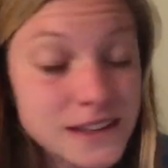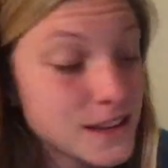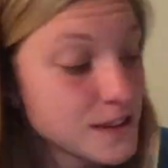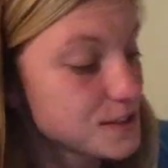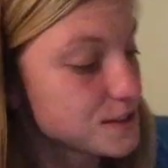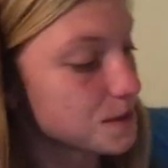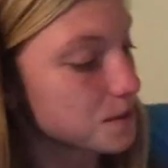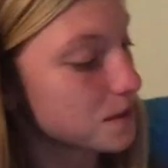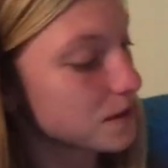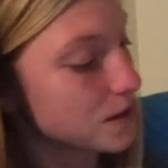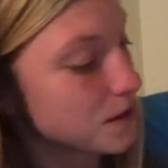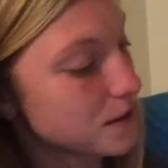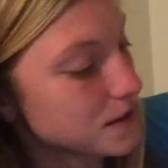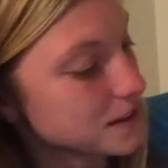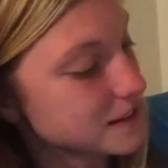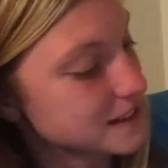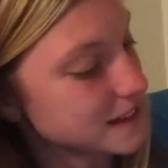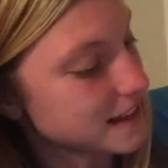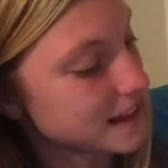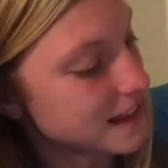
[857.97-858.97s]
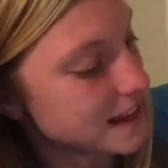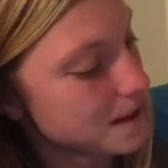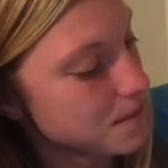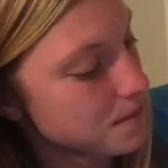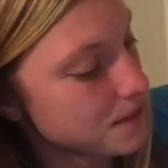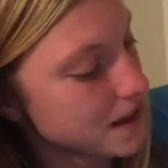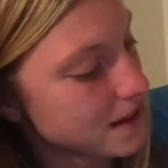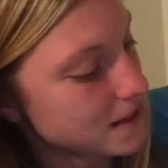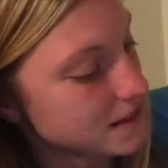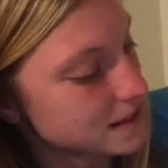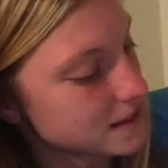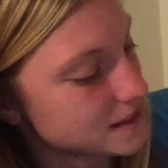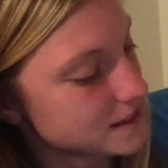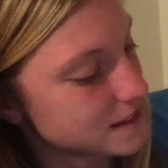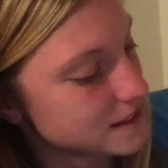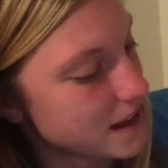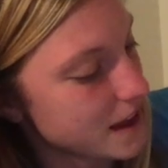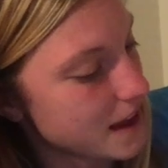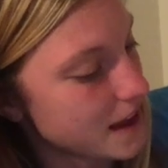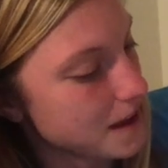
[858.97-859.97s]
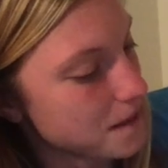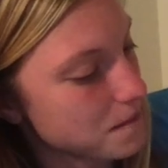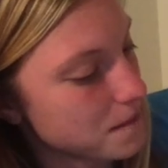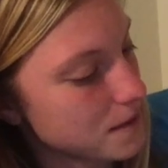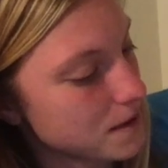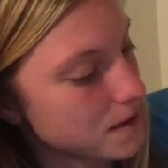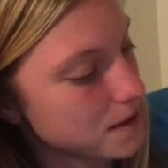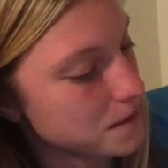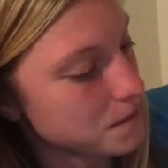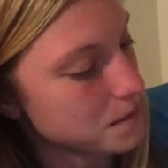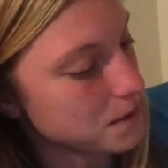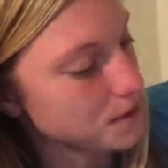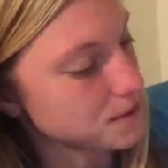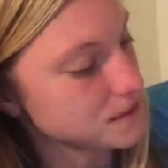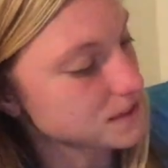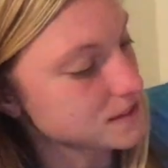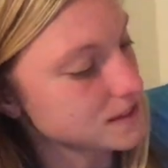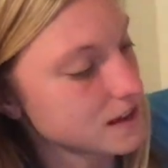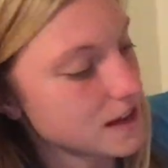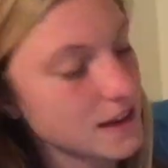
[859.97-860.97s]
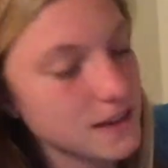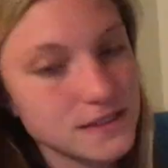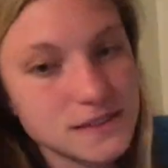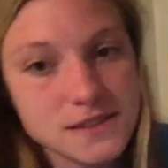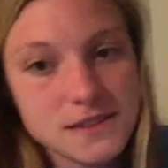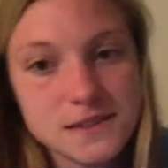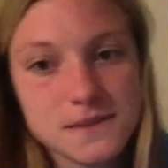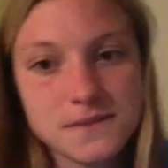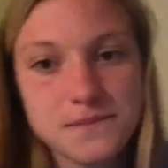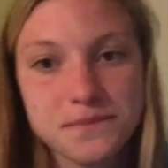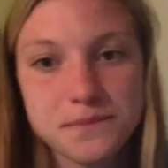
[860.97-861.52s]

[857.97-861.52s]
so we're going to keep that the same on both sides.